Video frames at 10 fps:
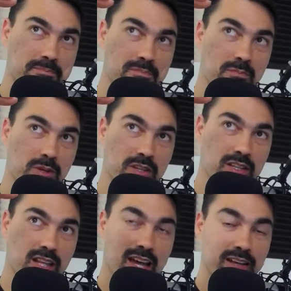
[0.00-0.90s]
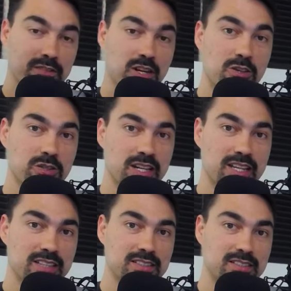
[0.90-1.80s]
where the line of code
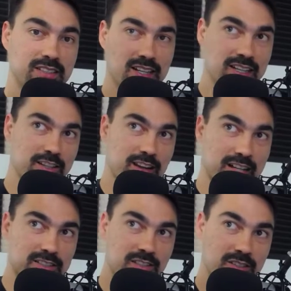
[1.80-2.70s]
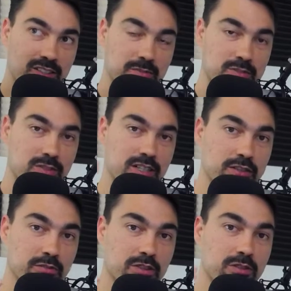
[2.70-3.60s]
is, it's not like you're executing them straight
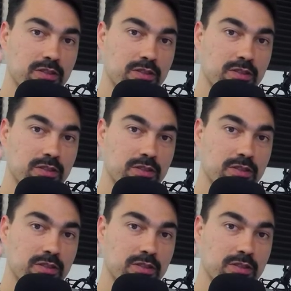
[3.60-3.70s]
through.